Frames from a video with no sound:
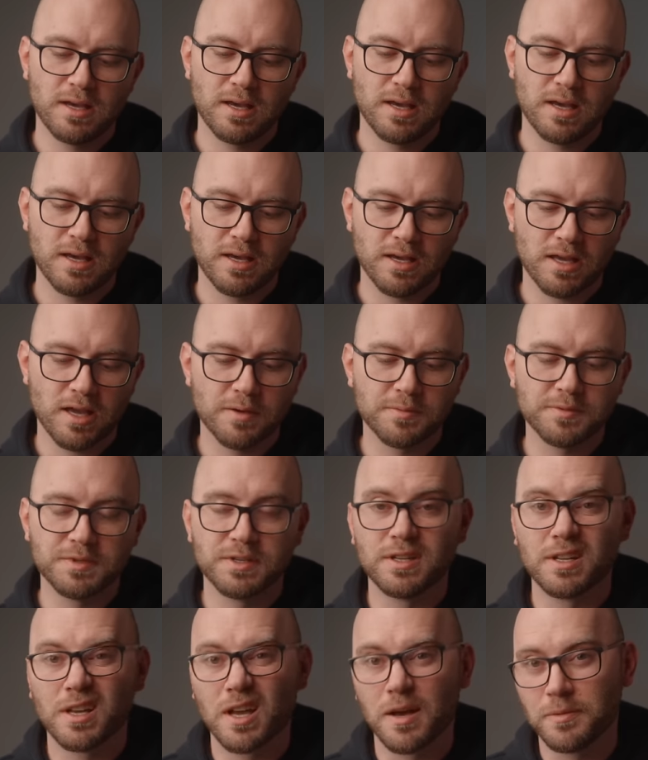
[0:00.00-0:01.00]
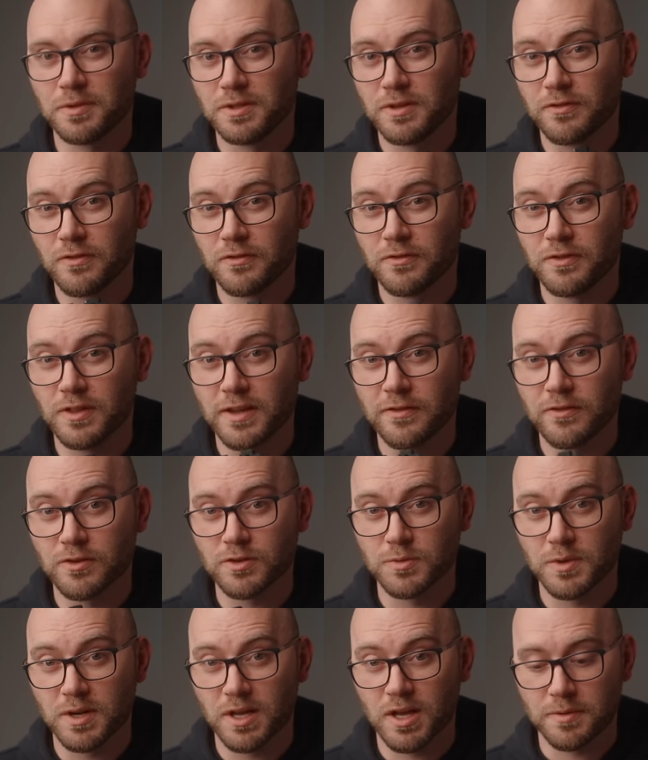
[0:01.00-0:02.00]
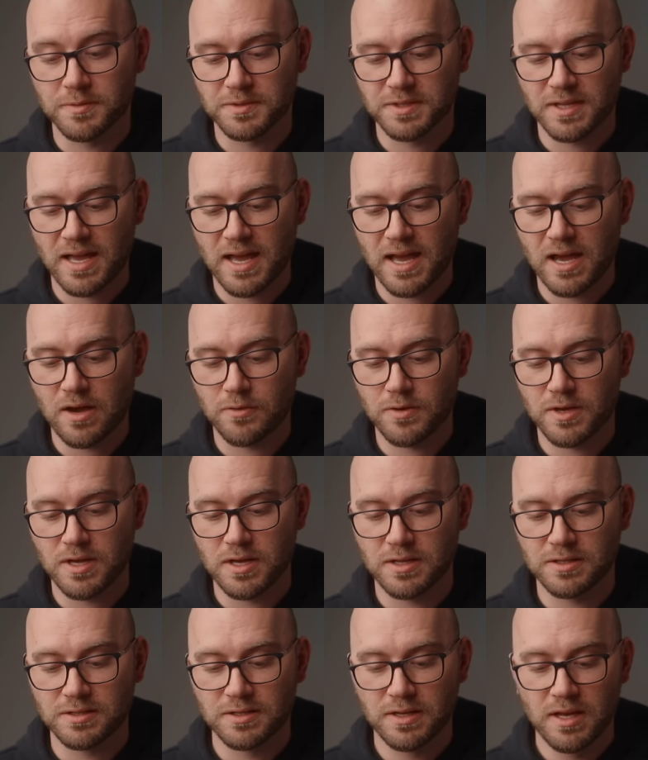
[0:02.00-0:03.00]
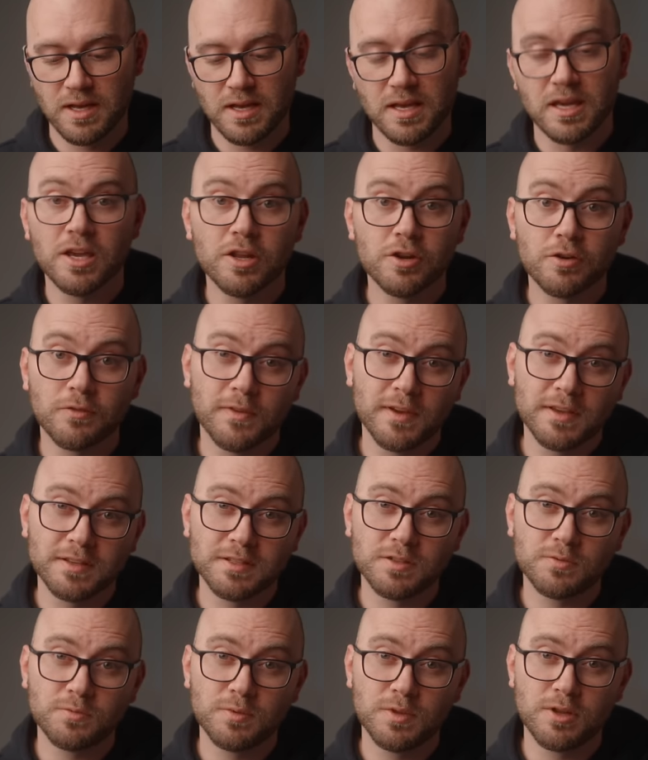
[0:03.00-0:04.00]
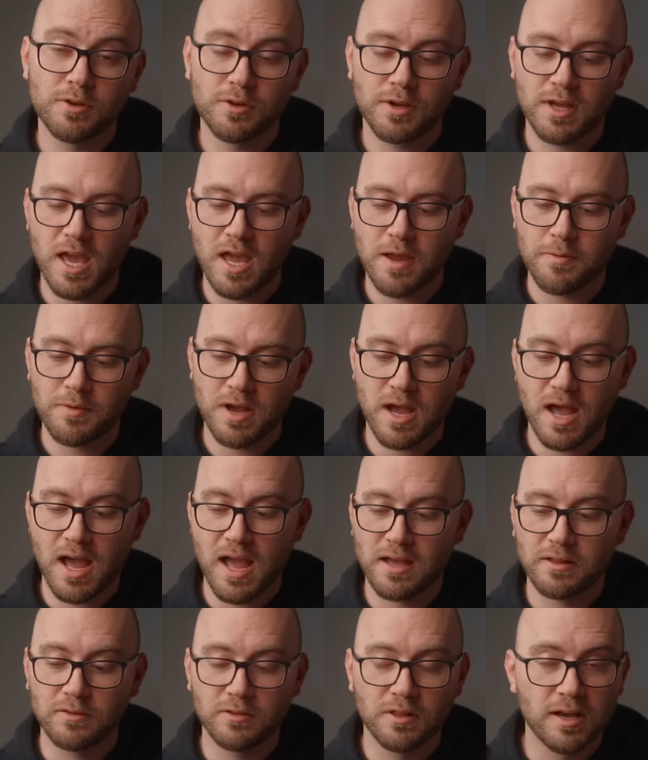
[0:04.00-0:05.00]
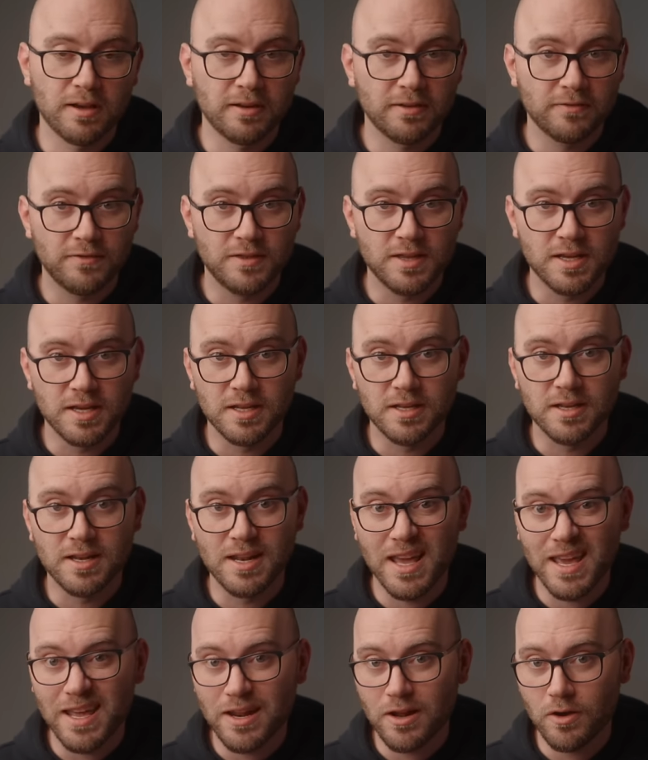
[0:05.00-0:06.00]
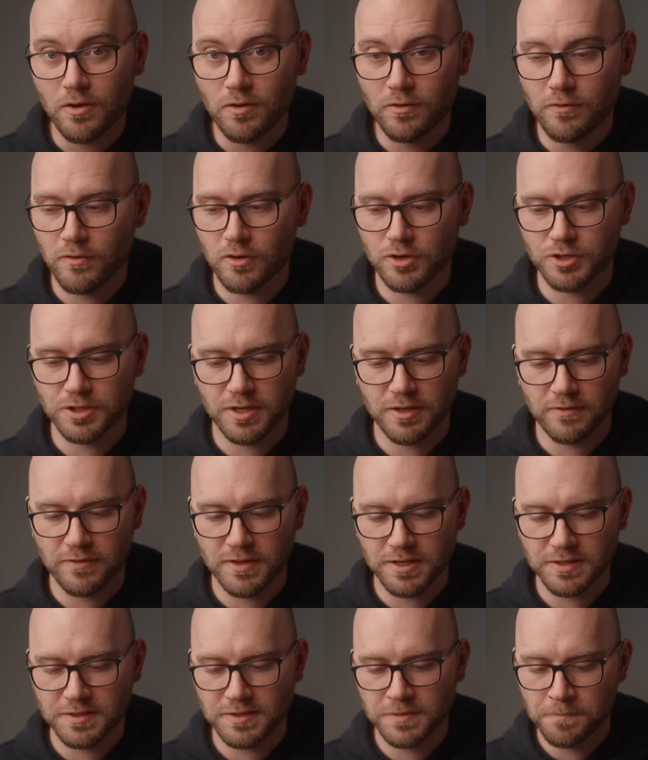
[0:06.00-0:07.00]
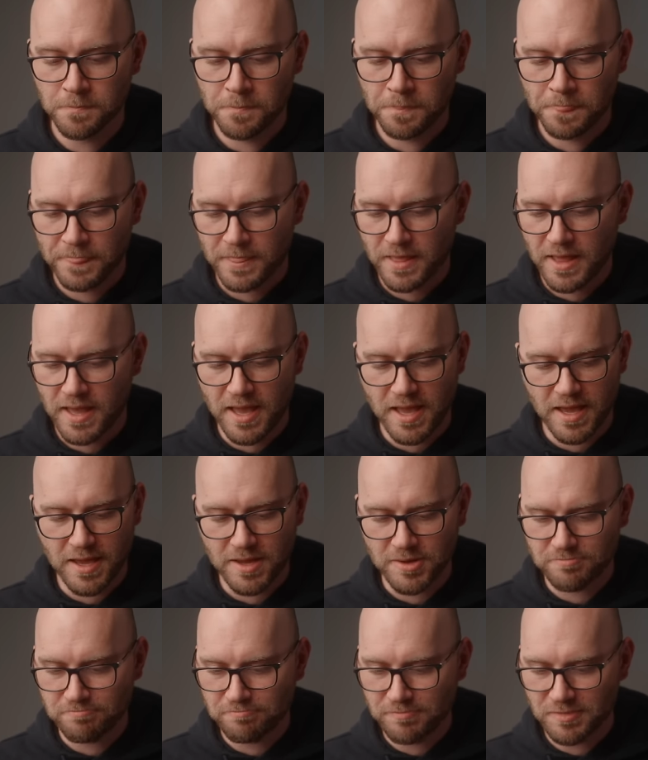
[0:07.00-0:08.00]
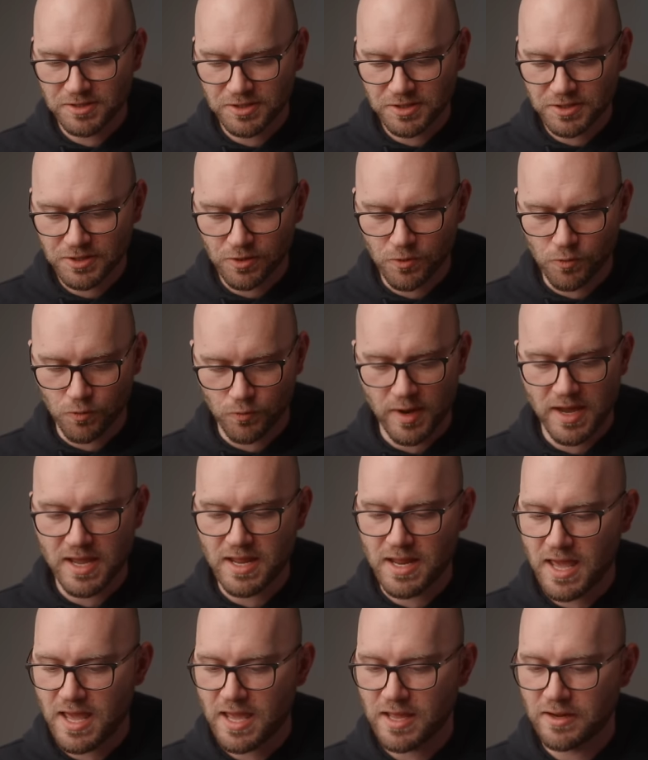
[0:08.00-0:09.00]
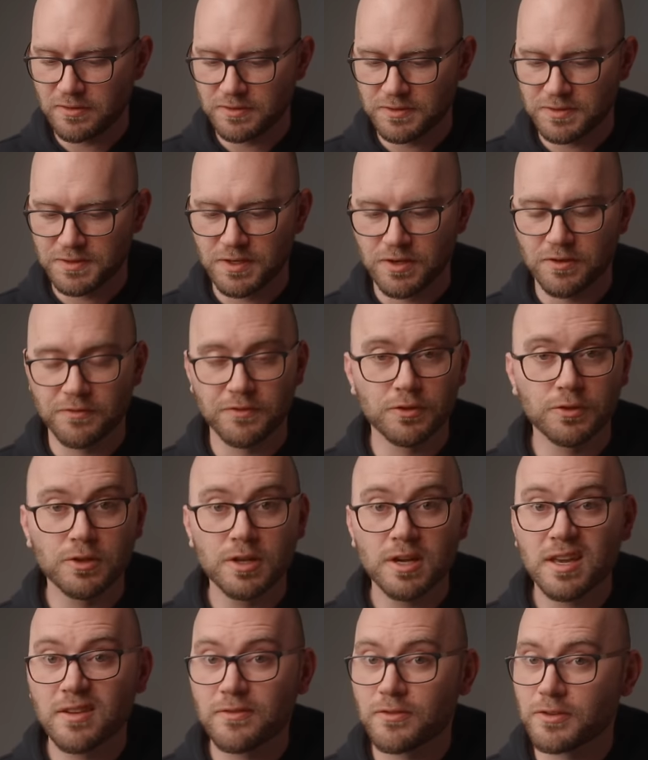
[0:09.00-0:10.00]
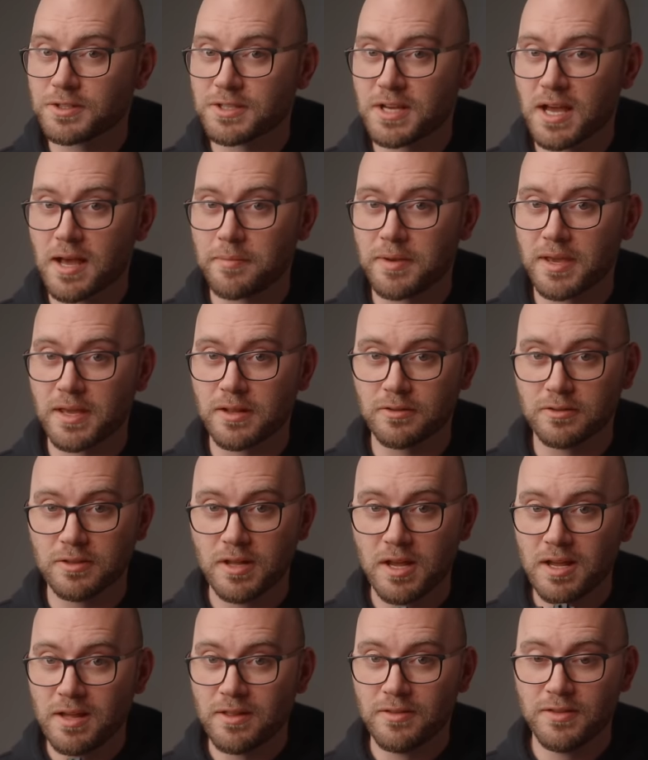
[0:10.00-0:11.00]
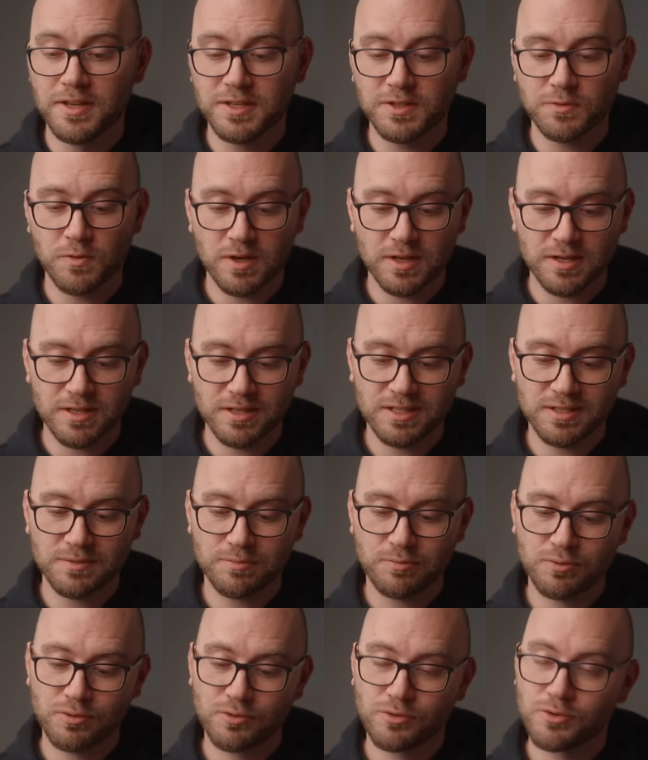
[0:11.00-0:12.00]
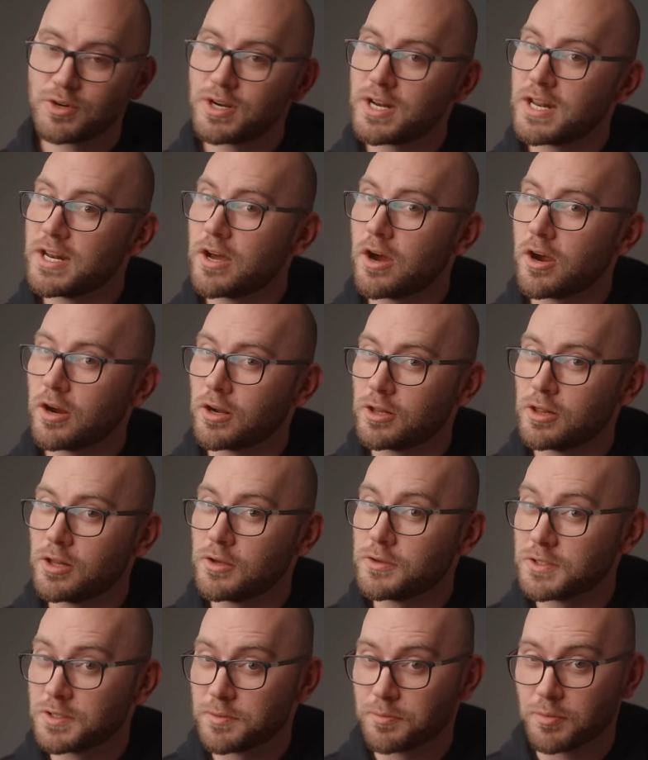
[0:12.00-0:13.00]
Uh, it comes in a couple different flavors when it comes to how it interfaces with your camera. I love the NATO version of this and it's just a great handle. So if you're looking for a top handle, this one is pretty darn close to